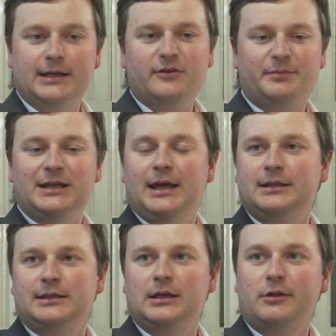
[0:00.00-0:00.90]
they've been
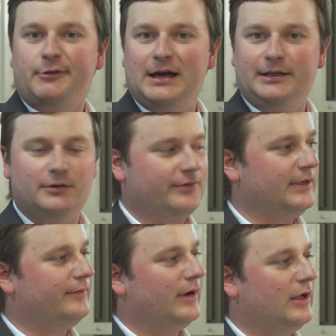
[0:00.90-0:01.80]
at the side of the
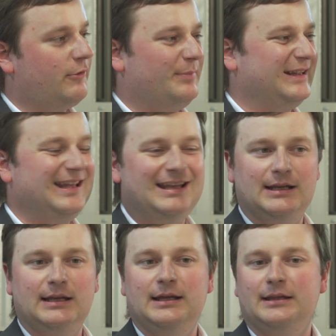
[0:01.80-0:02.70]
device, but
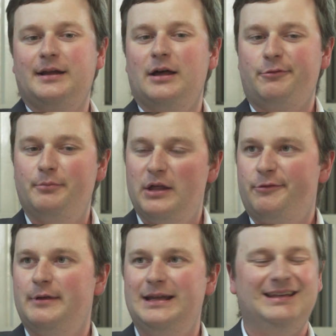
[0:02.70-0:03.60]
then the customer
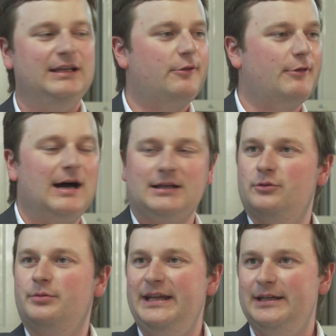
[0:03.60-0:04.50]
said it is hard
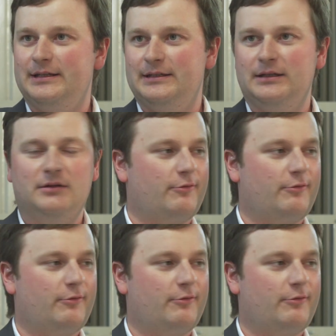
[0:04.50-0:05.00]
to read it,